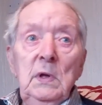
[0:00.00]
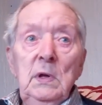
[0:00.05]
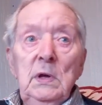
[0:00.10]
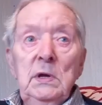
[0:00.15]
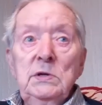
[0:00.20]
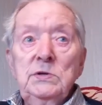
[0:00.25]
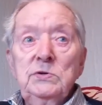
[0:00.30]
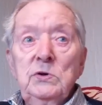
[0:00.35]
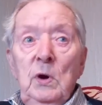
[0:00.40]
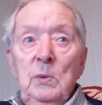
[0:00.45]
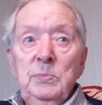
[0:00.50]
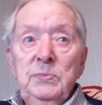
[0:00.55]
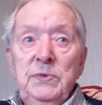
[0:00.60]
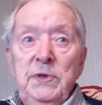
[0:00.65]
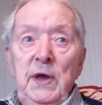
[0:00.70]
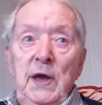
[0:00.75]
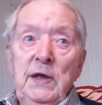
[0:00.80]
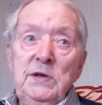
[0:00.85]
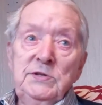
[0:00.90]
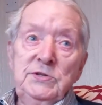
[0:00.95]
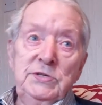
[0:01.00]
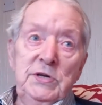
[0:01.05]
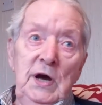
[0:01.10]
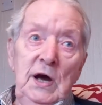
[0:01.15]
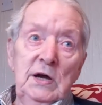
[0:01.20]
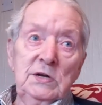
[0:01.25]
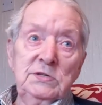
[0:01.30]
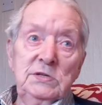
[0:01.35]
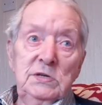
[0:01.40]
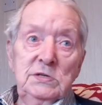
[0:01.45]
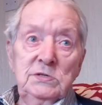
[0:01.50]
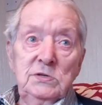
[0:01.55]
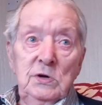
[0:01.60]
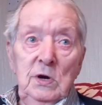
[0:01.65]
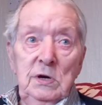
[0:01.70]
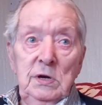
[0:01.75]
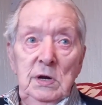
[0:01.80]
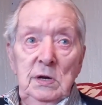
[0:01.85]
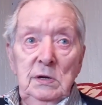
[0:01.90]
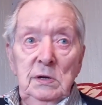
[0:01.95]
we dropped 10 charges
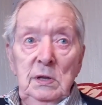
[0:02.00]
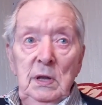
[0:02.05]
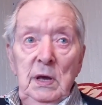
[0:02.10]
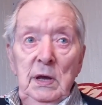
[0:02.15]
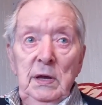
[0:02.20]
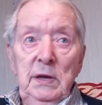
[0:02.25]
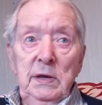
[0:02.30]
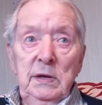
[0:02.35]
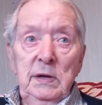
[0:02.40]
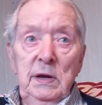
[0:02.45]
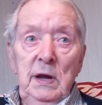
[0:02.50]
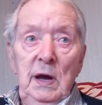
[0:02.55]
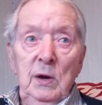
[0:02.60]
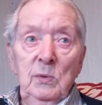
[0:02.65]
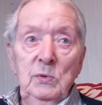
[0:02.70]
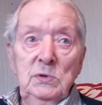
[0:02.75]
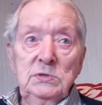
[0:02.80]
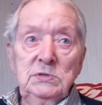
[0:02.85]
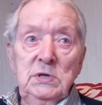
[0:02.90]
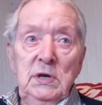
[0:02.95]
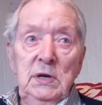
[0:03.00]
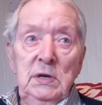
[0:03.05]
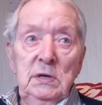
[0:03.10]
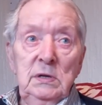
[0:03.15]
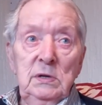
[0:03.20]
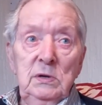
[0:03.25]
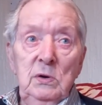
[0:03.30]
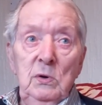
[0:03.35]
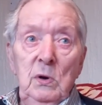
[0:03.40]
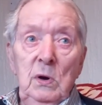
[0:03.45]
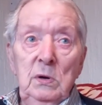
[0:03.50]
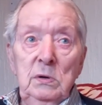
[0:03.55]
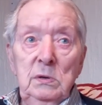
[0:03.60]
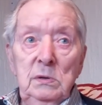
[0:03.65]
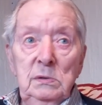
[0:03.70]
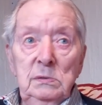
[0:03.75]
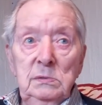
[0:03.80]
on it, like, and that was it, gone.